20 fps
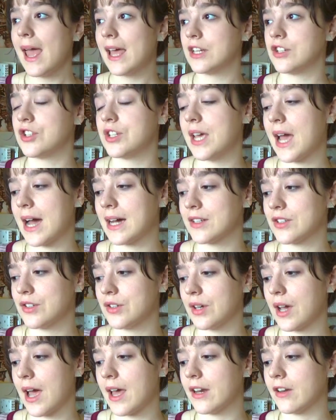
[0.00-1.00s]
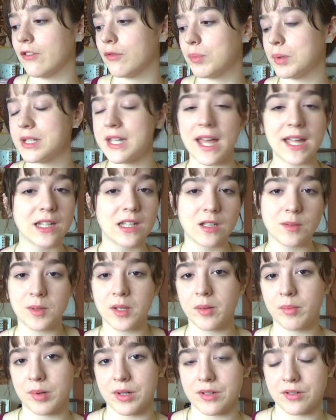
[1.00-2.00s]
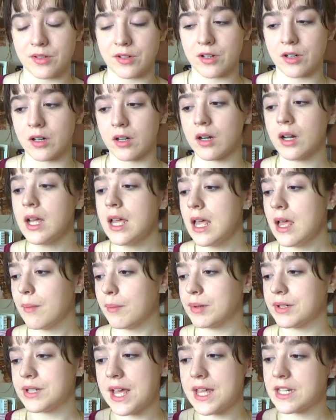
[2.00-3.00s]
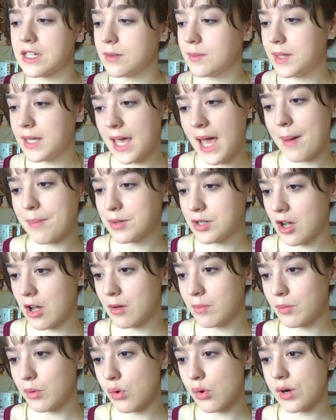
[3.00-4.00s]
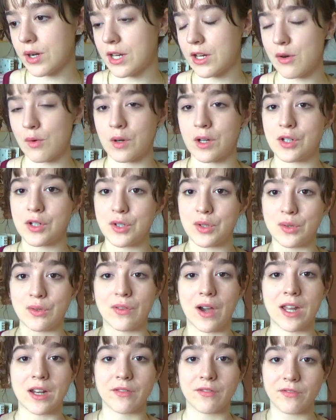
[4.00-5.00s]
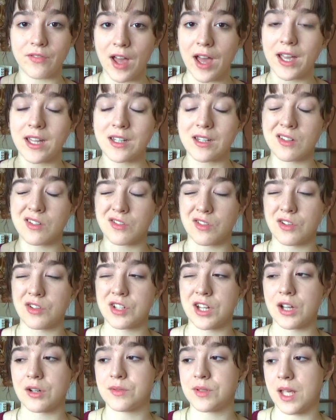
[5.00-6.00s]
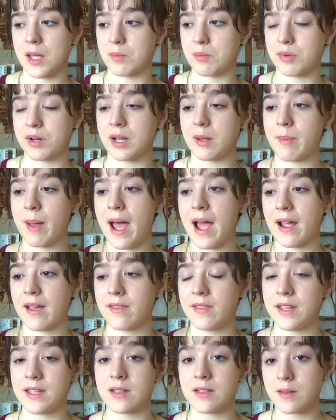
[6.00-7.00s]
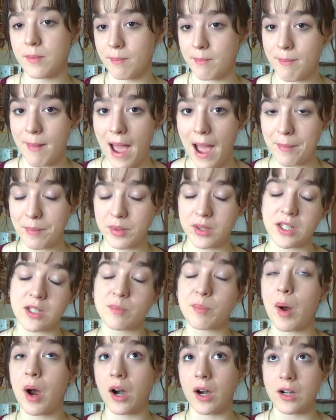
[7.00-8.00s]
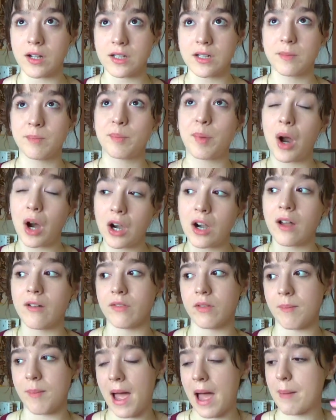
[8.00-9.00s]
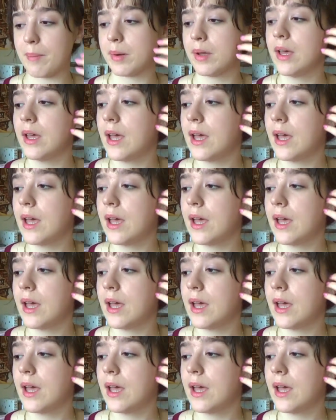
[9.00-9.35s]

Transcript: And she has to kind of pretend to be a prisoner, pretend to be kept on board in order to kind of find, search out, and bring back this map, this part of the map,